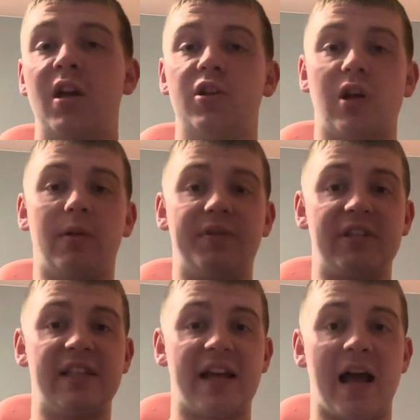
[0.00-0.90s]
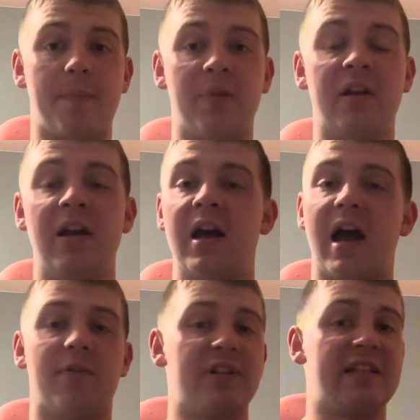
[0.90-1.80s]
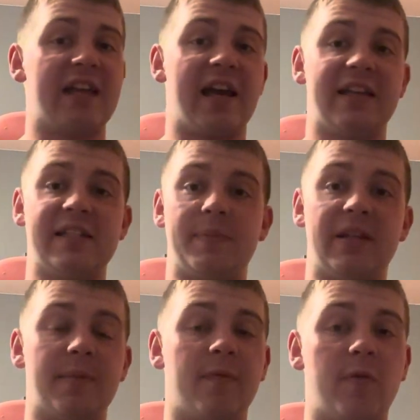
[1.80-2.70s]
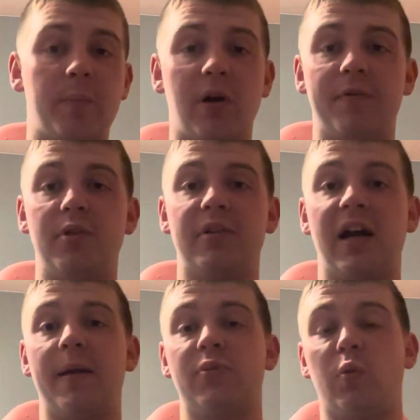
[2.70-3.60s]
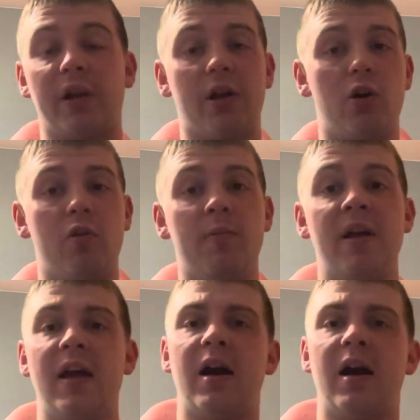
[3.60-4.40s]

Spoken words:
So I would love to see that happen. I've already seen the Aggies beat them in football a few times, one at home.